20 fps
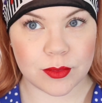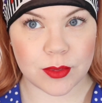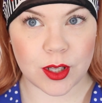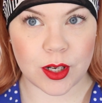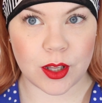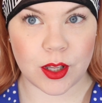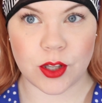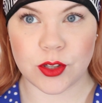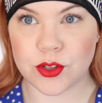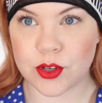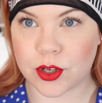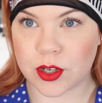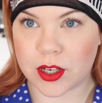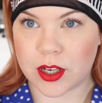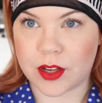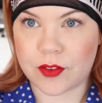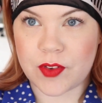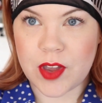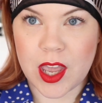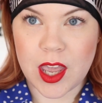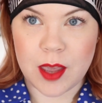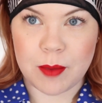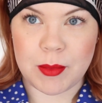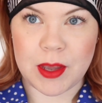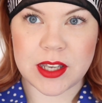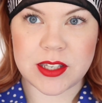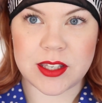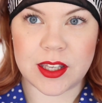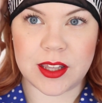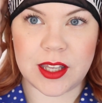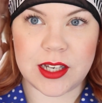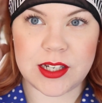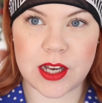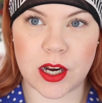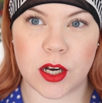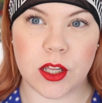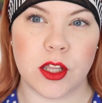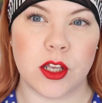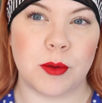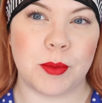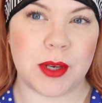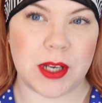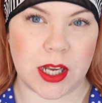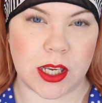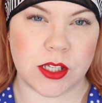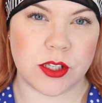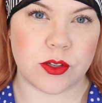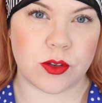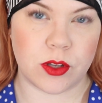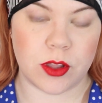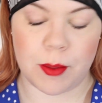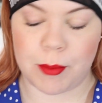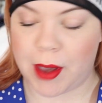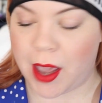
Little alternative, makes it lay down a little bit nicer in the